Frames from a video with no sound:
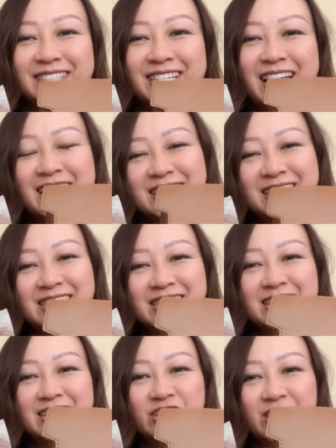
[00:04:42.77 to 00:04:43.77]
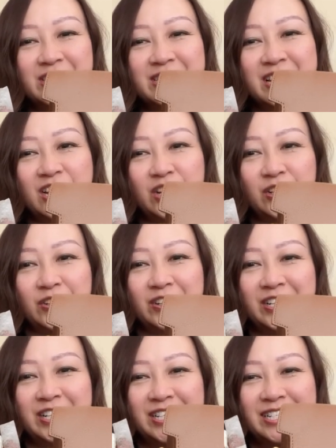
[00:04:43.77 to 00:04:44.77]
And this is in a chestnut
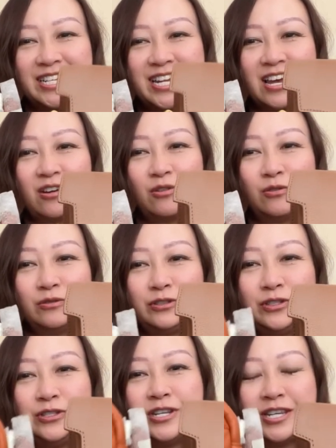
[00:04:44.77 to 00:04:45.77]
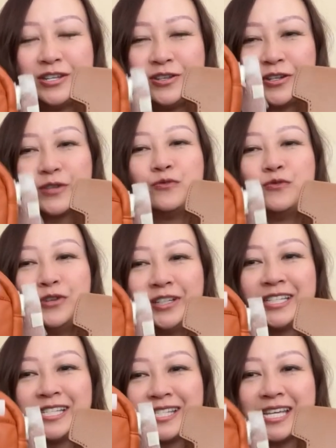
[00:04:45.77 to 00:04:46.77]
color. Now you, you can
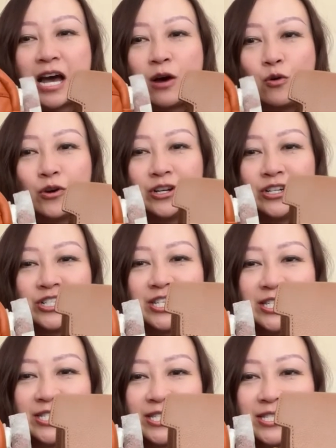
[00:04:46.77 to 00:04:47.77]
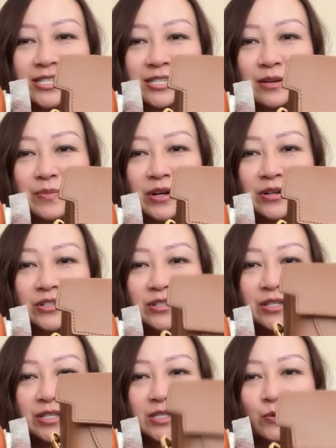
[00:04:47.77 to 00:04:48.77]
really see how orange this is compared to
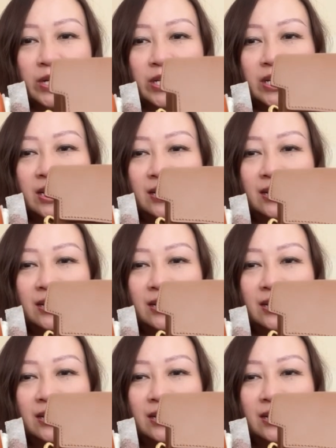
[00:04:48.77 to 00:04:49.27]
this one.